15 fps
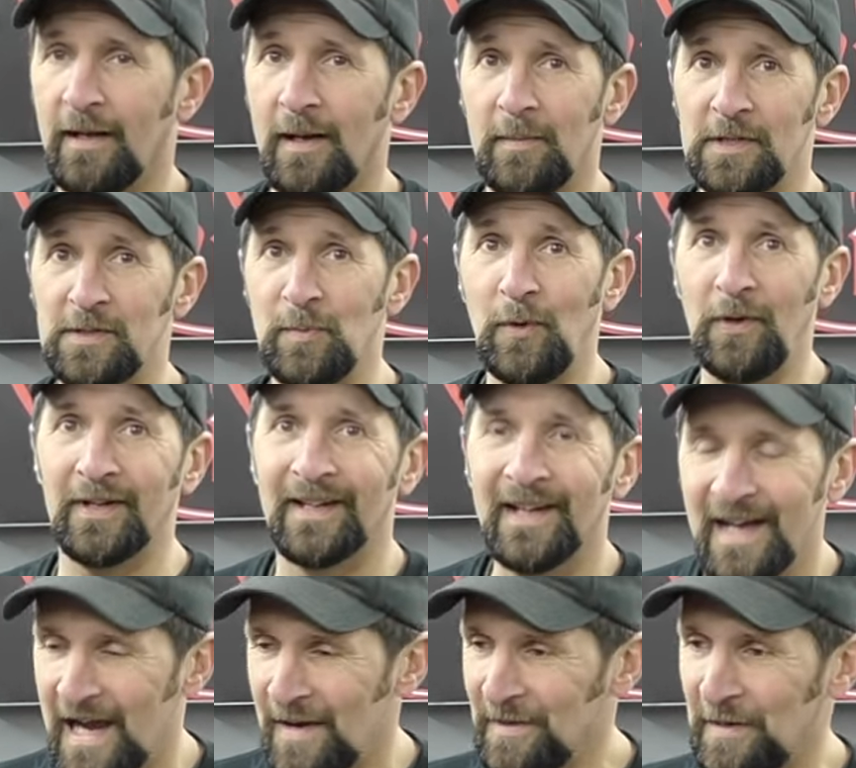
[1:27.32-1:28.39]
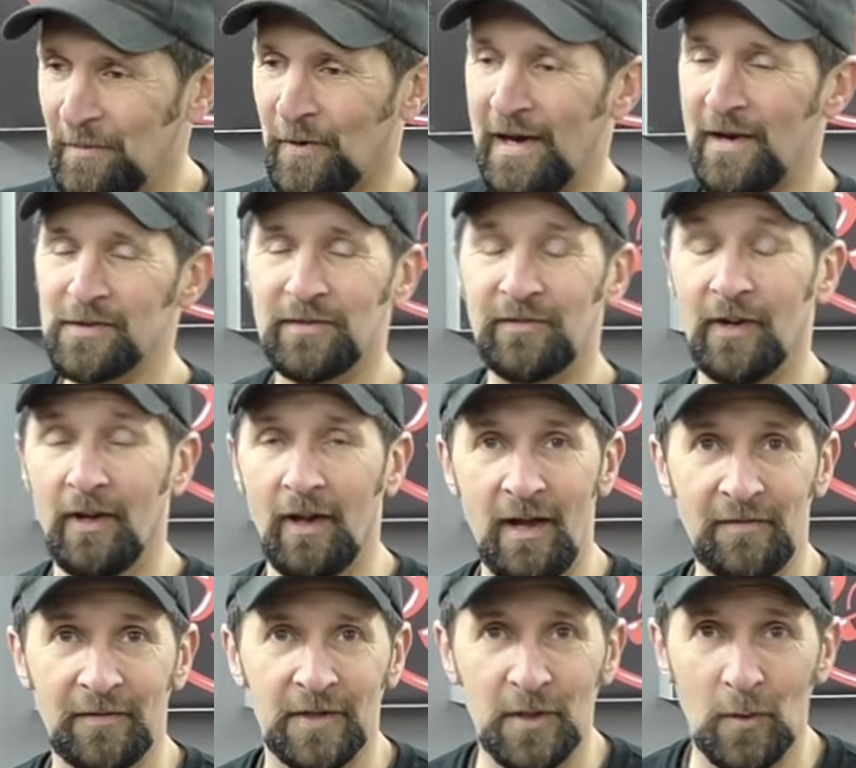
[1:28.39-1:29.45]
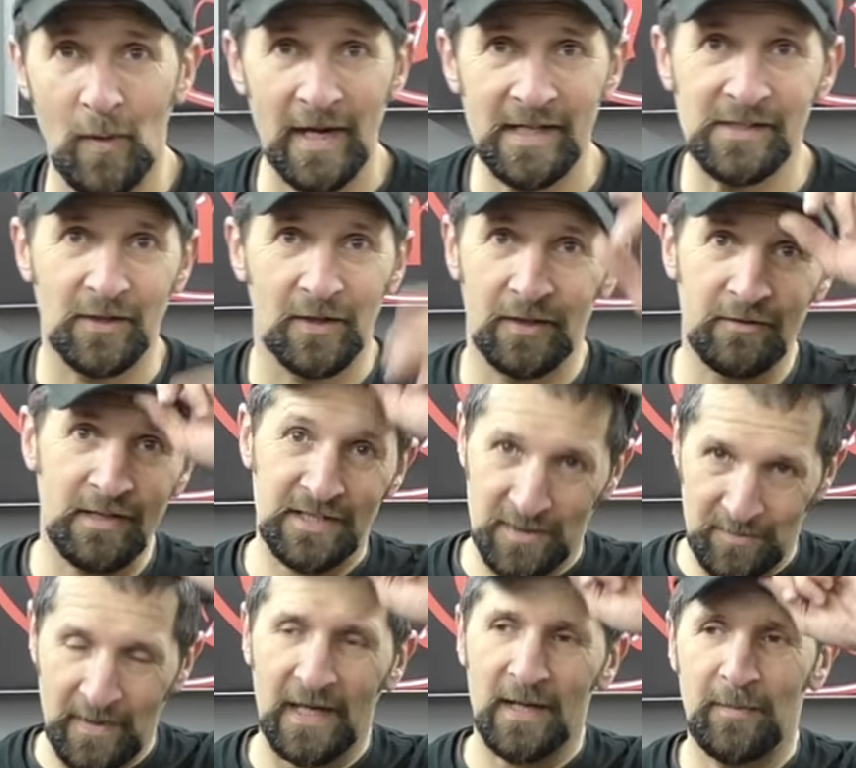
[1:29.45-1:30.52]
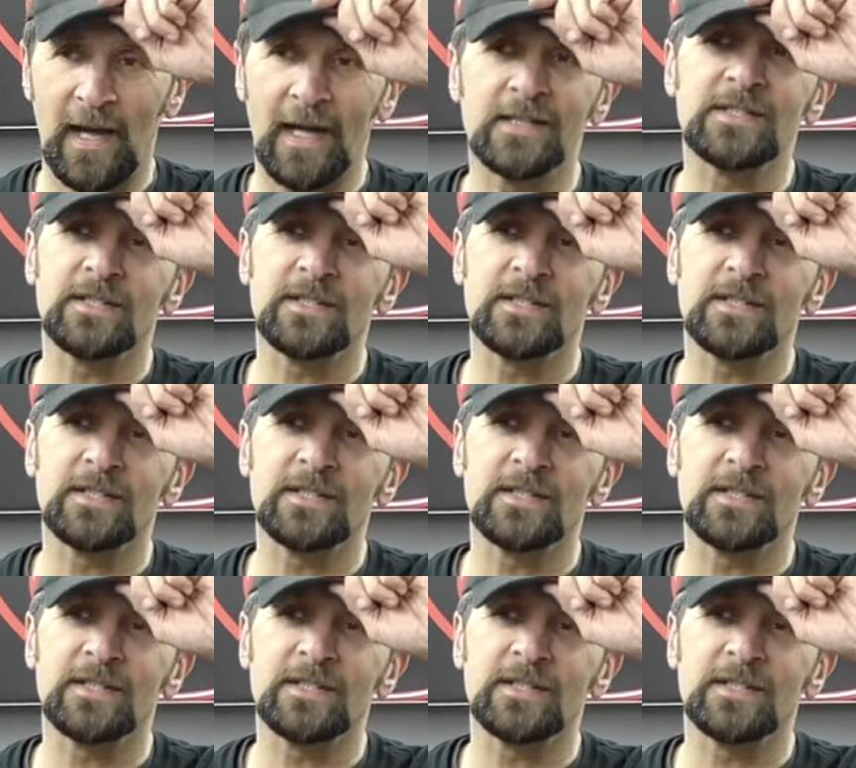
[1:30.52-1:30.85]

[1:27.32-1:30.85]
How much more, how many more hours of your life can you waste on a wretched belly pan?